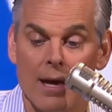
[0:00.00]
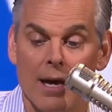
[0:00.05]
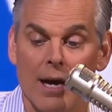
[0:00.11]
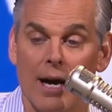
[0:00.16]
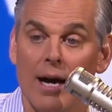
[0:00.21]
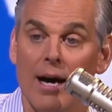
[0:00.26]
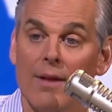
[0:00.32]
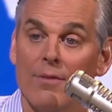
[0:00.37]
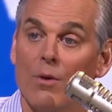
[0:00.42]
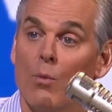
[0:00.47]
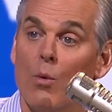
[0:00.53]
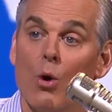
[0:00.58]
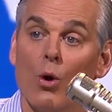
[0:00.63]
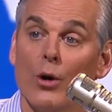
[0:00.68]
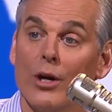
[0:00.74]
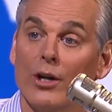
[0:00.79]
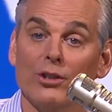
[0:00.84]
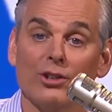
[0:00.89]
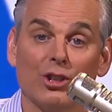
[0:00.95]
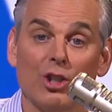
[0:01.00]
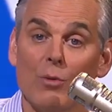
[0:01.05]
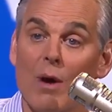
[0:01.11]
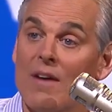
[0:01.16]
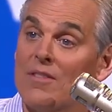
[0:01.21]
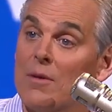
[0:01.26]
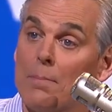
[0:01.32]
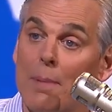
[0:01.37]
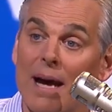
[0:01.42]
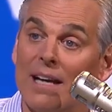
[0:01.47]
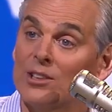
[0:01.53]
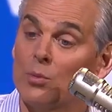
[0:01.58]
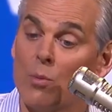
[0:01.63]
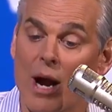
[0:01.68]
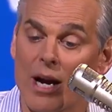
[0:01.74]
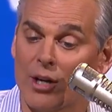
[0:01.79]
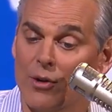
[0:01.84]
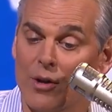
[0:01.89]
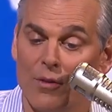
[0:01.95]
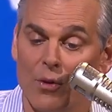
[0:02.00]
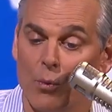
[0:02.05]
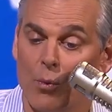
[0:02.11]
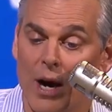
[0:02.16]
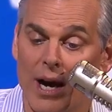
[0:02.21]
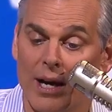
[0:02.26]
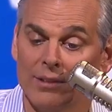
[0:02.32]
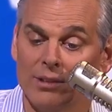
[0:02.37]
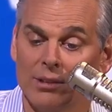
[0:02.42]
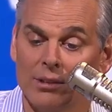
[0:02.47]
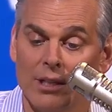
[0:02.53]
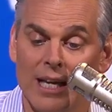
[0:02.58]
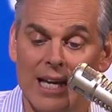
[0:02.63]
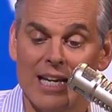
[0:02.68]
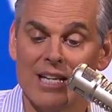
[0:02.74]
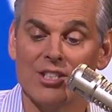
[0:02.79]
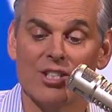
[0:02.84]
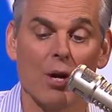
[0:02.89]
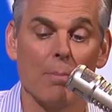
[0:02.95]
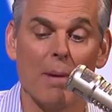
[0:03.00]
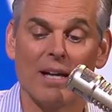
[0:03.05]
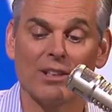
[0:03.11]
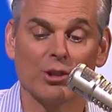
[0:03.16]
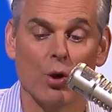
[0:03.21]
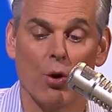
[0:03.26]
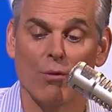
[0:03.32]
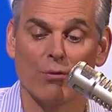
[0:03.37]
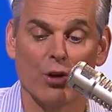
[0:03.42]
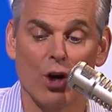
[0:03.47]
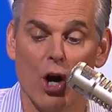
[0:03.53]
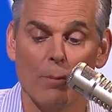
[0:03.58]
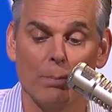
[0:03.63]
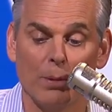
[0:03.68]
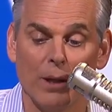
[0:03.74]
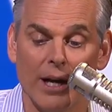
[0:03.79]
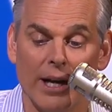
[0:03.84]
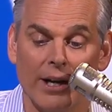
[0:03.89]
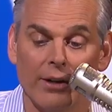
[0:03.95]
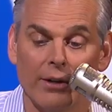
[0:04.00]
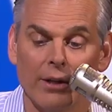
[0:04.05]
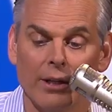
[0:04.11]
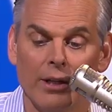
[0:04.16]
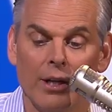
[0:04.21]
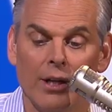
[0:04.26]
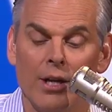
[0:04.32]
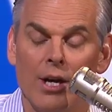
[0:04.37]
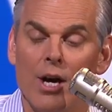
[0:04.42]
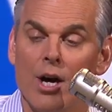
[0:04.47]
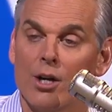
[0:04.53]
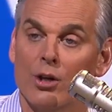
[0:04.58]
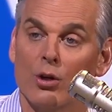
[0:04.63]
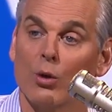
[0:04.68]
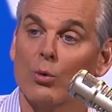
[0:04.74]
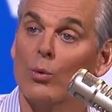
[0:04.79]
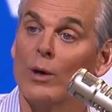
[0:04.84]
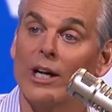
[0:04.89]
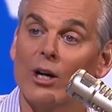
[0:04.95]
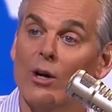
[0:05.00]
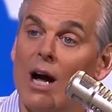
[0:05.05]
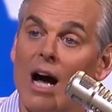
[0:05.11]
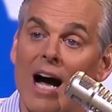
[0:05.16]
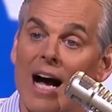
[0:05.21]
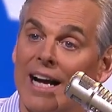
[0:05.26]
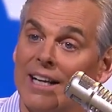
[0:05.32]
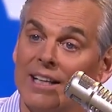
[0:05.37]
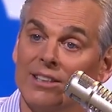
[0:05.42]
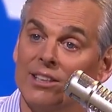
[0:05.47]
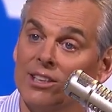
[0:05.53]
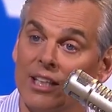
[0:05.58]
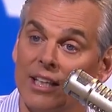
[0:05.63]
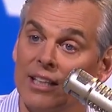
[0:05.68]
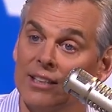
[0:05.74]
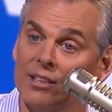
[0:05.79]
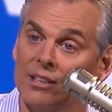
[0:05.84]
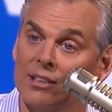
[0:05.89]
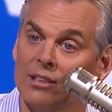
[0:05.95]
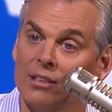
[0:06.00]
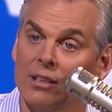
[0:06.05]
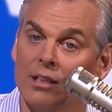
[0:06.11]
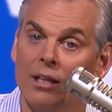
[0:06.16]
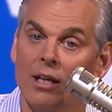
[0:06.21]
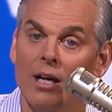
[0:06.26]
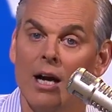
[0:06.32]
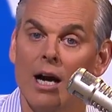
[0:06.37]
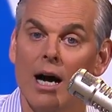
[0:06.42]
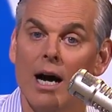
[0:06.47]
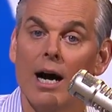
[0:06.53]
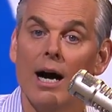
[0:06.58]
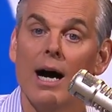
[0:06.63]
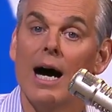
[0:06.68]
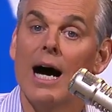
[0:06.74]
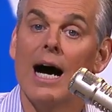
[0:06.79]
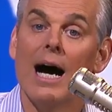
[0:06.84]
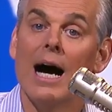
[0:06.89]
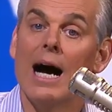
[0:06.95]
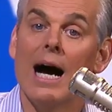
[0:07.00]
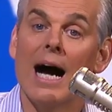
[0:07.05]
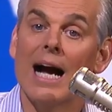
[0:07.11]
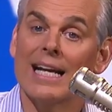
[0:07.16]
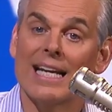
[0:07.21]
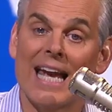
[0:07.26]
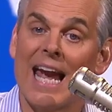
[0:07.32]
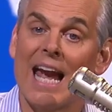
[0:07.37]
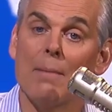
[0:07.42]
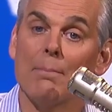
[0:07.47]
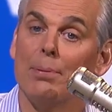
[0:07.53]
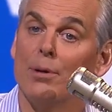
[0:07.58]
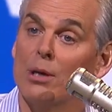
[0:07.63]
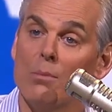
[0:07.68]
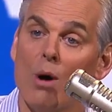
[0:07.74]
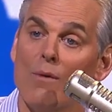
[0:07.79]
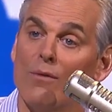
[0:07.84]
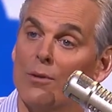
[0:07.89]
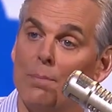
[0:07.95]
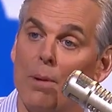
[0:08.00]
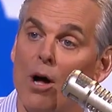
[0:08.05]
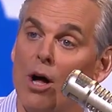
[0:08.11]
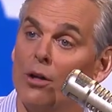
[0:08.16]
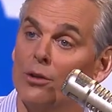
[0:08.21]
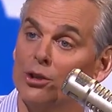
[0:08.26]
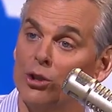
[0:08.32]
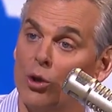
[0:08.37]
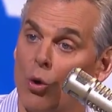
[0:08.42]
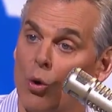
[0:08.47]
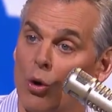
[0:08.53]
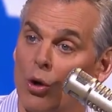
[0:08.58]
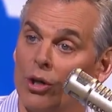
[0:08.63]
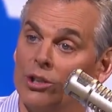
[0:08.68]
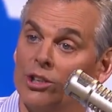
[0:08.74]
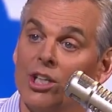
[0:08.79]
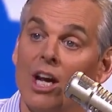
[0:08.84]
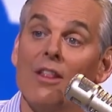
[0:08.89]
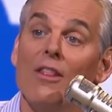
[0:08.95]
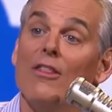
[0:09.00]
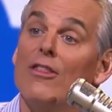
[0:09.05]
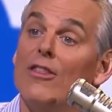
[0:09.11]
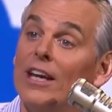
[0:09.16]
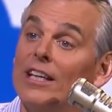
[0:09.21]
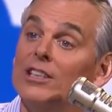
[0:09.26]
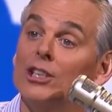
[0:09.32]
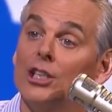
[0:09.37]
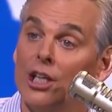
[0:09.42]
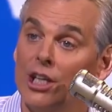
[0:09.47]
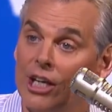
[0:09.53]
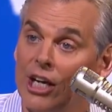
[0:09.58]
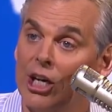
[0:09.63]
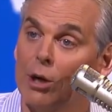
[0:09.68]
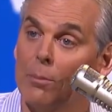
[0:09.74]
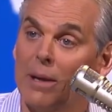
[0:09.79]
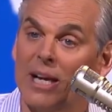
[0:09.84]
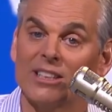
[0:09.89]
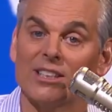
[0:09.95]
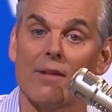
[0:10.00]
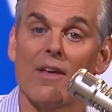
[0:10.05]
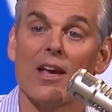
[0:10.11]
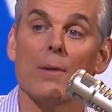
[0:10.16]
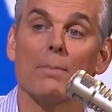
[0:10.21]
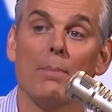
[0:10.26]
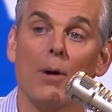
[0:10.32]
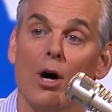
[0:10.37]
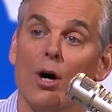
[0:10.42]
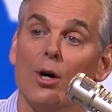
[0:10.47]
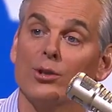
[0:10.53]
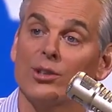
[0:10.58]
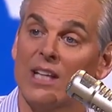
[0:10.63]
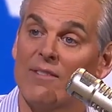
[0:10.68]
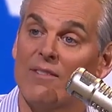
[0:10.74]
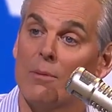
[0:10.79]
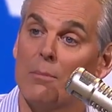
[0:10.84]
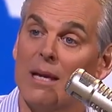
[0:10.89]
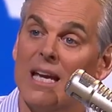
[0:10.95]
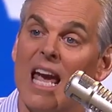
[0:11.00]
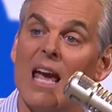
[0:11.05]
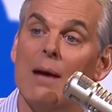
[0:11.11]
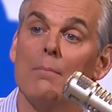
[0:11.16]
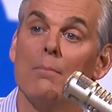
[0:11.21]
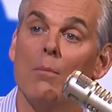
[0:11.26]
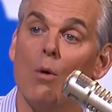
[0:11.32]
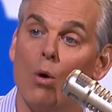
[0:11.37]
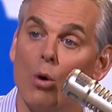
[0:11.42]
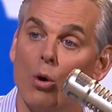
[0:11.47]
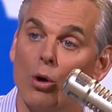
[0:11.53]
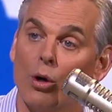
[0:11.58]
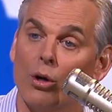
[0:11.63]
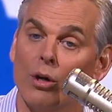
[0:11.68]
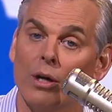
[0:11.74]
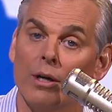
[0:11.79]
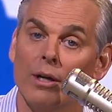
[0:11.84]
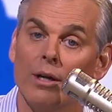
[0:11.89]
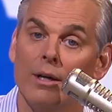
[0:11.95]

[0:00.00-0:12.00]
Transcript: Uh, the Warriors do have the best record in the West. He is their best overall player. Career high in assists. Uh, I can't put him over Paul George this year because I think Paul's giving me a more